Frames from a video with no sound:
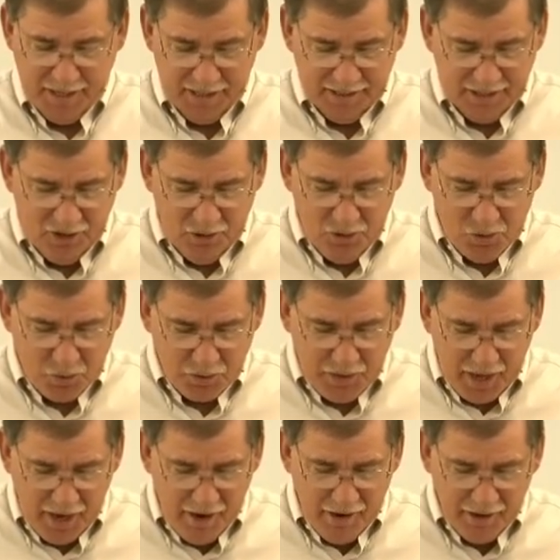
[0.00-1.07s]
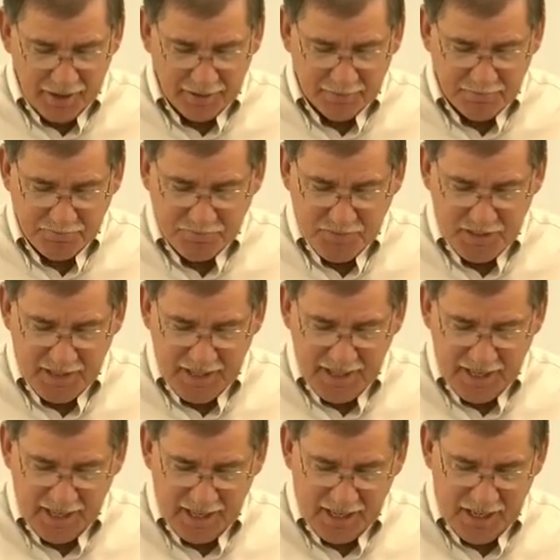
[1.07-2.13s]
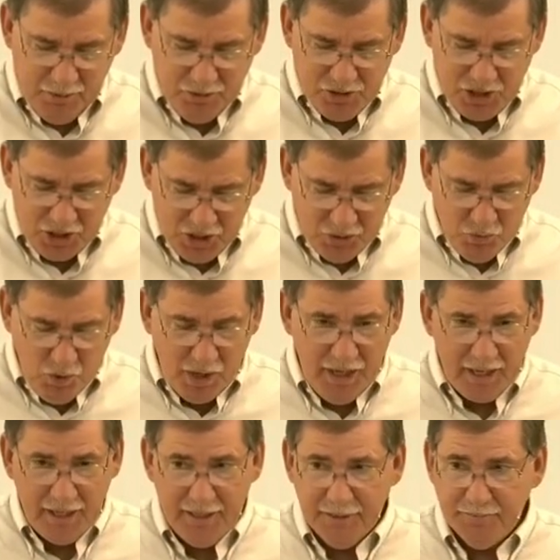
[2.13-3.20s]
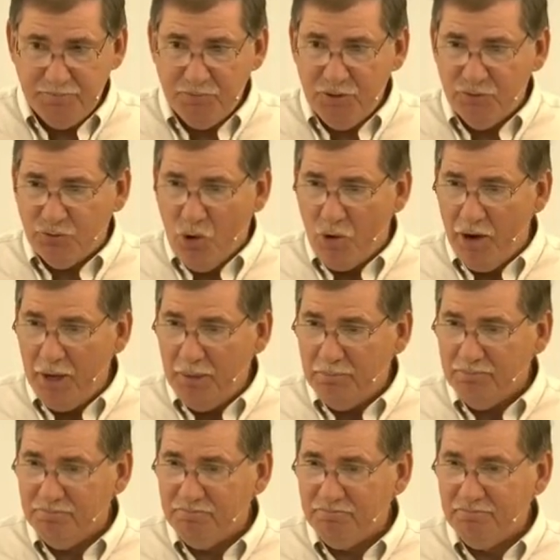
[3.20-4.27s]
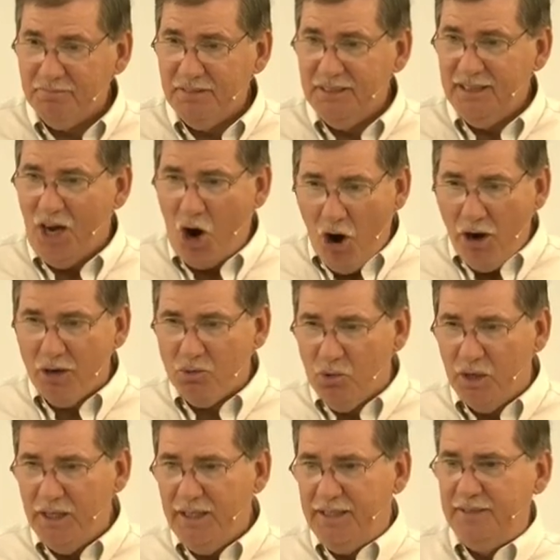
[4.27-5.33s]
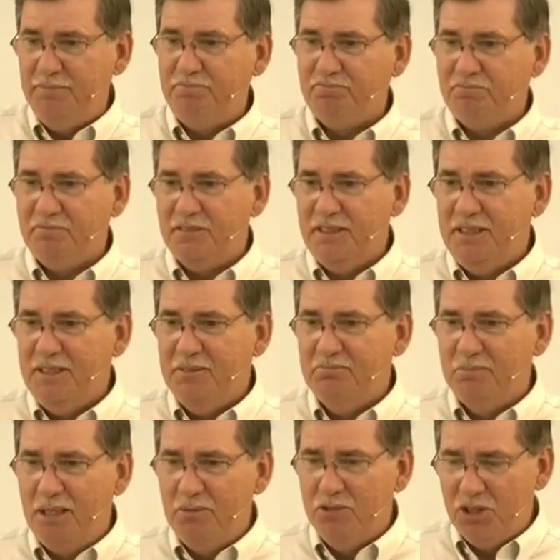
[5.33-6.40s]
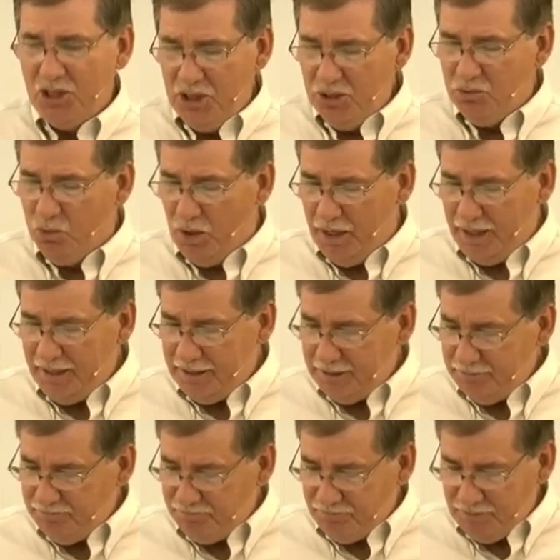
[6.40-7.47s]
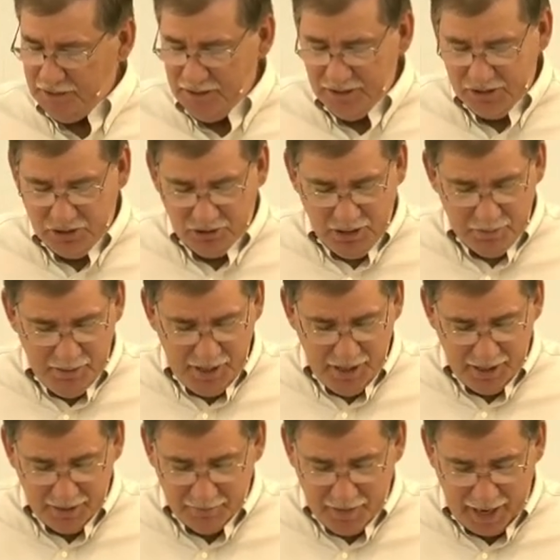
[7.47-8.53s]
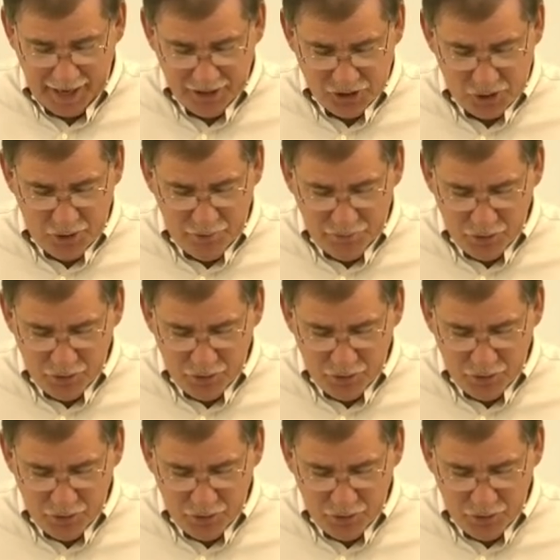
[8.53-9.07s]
those were there, and uh, it was a good week for him. Hard week, but it was a good week. So let me uh, ask you, if